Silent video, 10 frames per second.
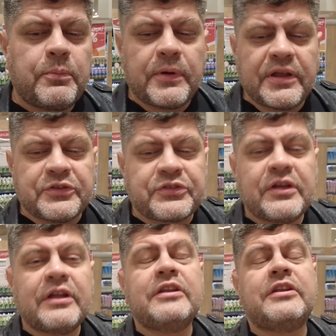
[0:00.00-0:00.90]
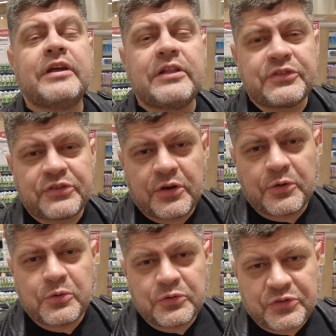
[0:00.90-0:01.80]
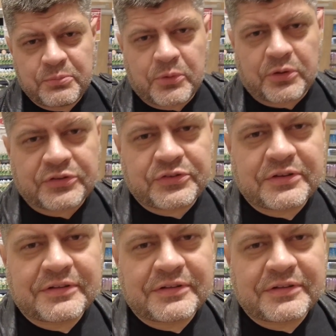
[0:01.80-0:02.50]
please tell us now who's the boss.